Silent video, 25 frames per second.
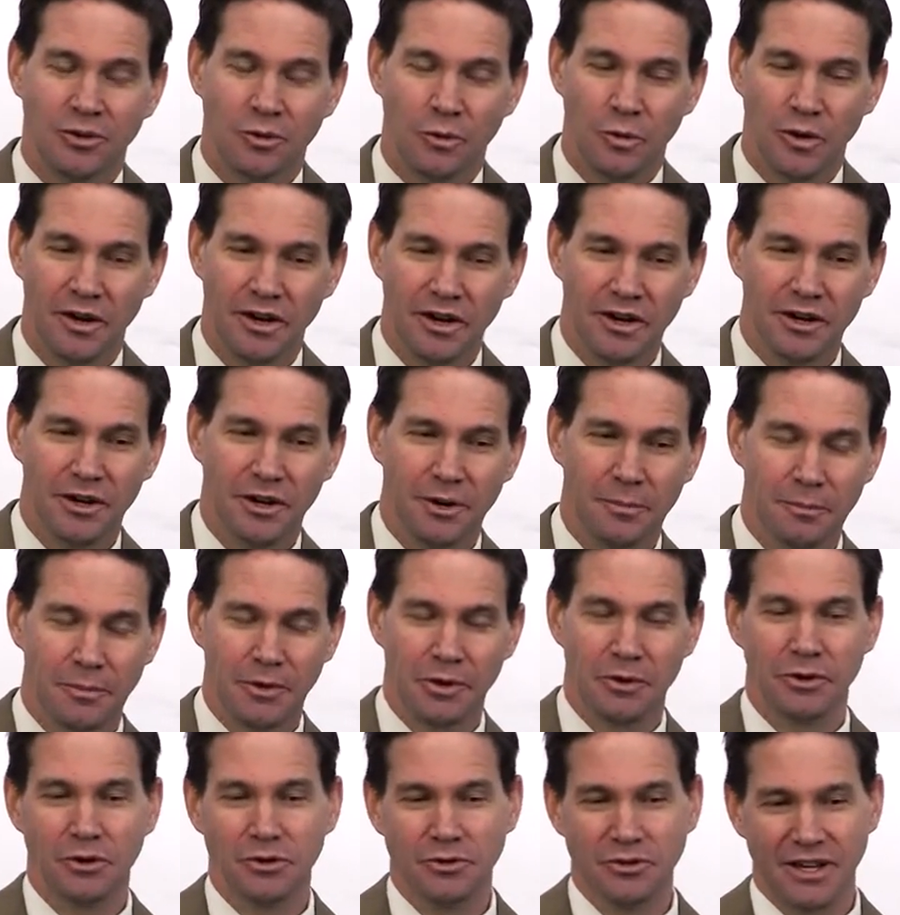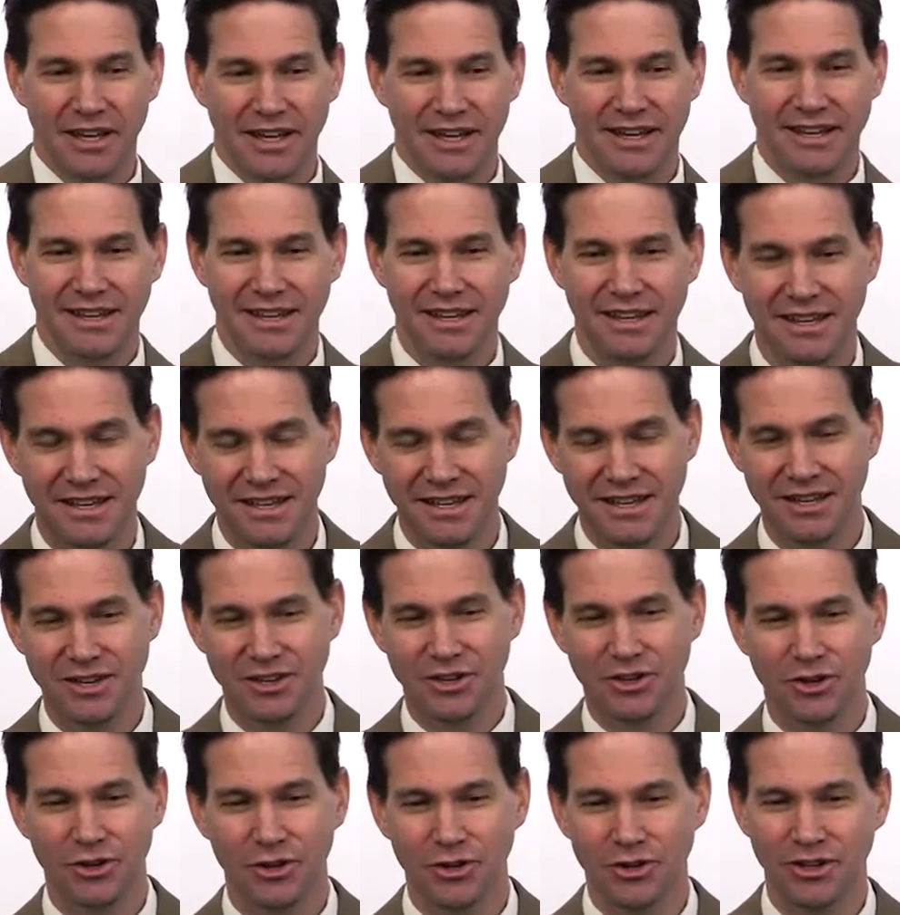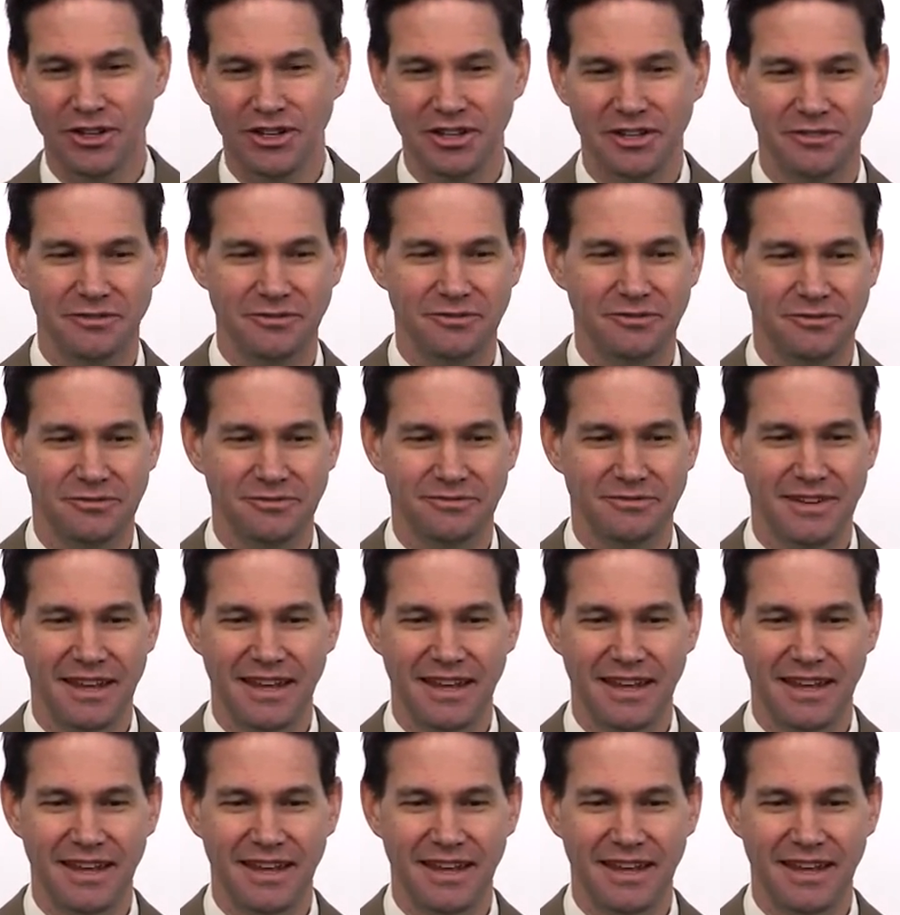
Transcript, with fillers: where Moroni could have